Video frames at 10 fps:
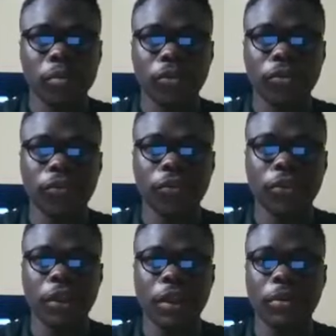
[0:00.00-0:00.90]
I'm going to show you
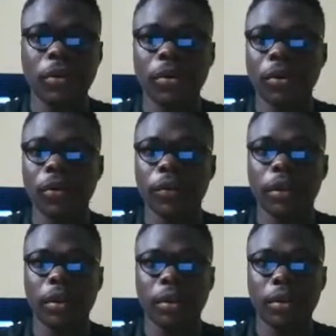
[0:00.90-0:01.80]
the email of
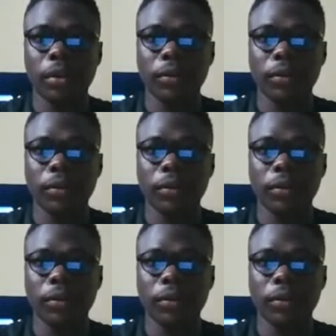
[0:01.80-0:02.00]
the